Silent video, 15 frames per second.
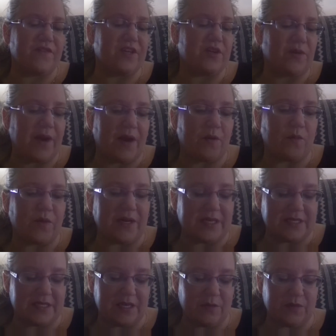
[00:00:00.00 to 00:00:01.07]
figure out
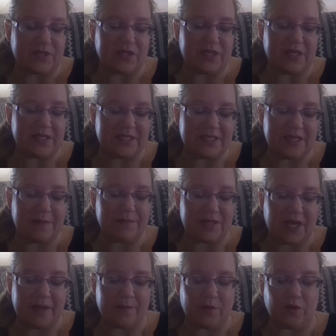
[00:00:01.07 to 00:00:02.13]
was it was
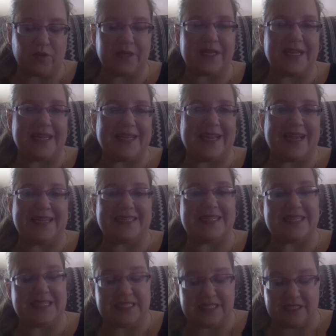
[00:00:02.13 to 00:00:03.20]
sometime early in
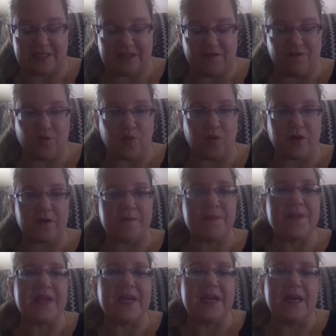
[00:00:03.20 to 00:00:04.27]
1864.
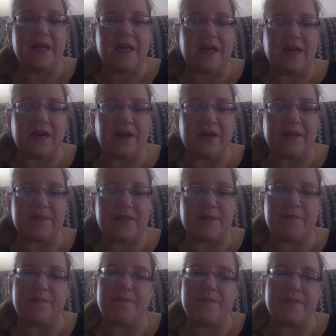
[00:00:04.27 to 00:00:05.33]

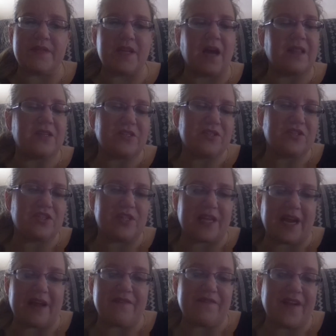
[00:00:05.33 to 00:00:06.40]
The knowledge that
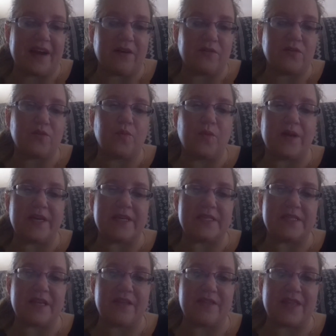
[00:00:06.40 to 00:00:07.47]
I found
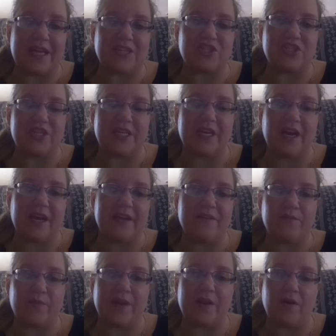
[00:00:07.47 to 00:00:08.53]
was that she kind
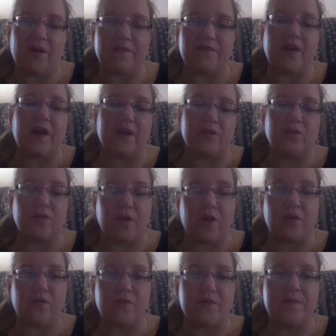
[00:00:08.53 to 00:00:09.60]
of went off on her
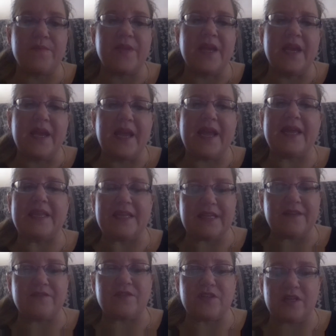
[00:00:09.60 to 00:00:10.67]
own and
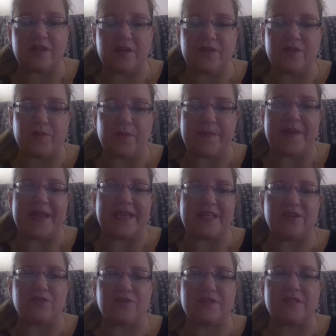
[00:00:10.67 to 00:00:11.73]
lived the remaining
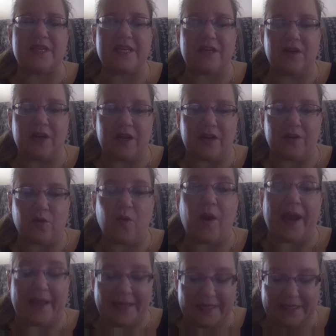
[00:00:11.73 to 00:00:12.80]
years
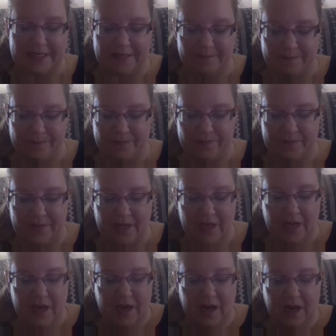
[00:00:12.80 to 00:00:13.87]
quietly.
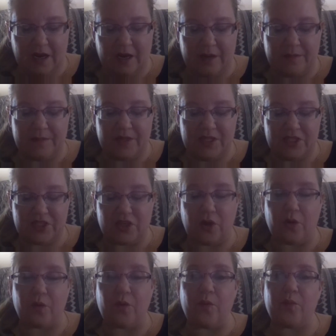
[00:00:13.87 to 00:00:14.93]

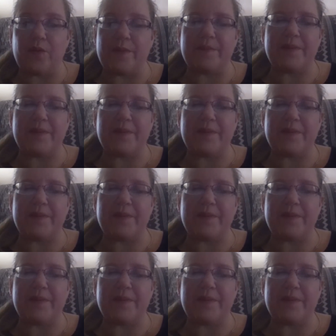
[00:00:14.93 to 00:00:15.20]
So we